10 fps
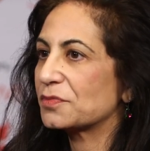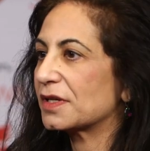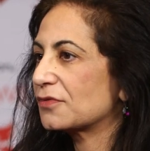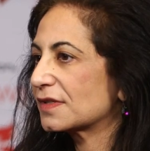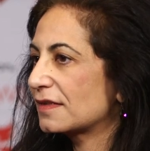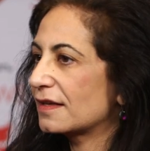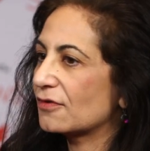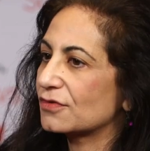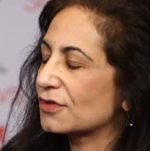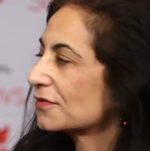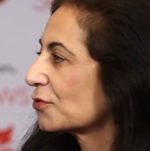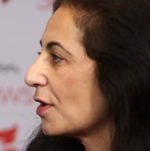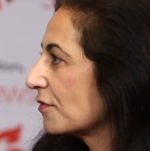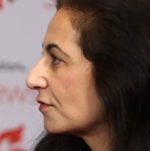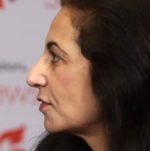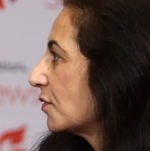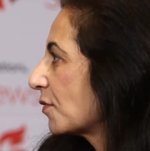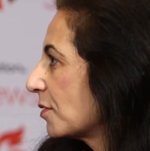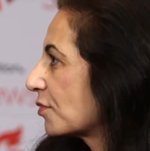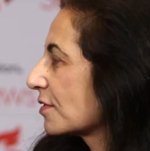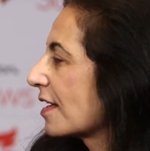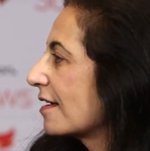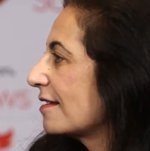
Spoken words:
but it was in the order of 12 to 20%,